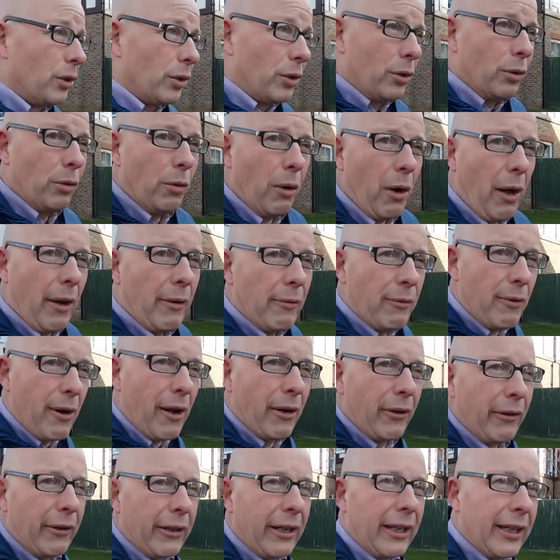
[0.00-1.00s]
quite
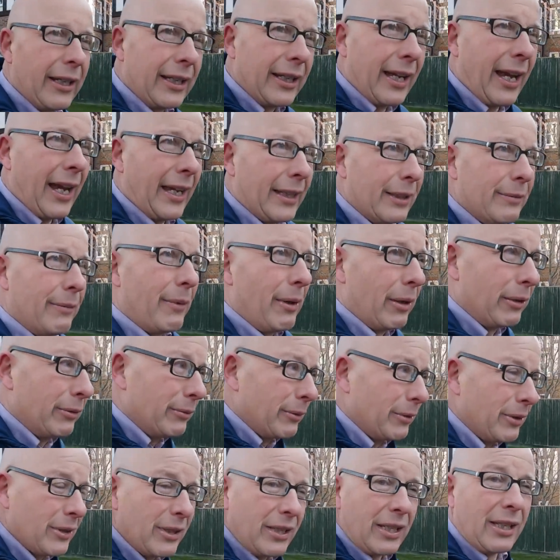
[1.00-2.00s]
worrying at the
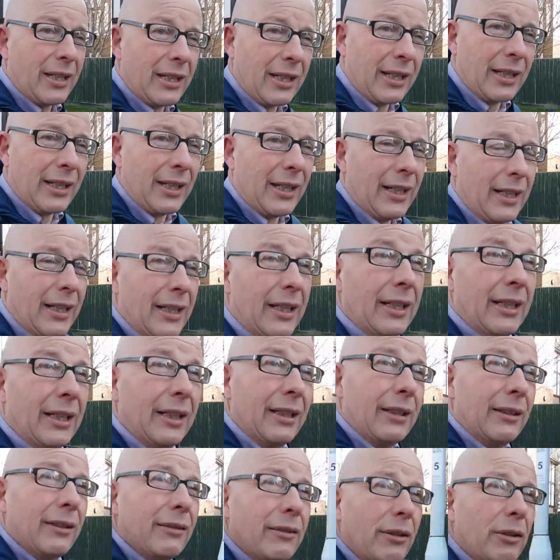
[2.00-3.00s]
moment,
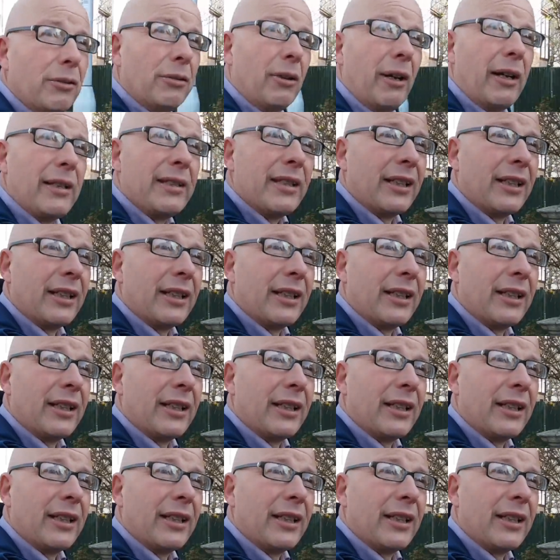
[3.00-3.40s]
quite a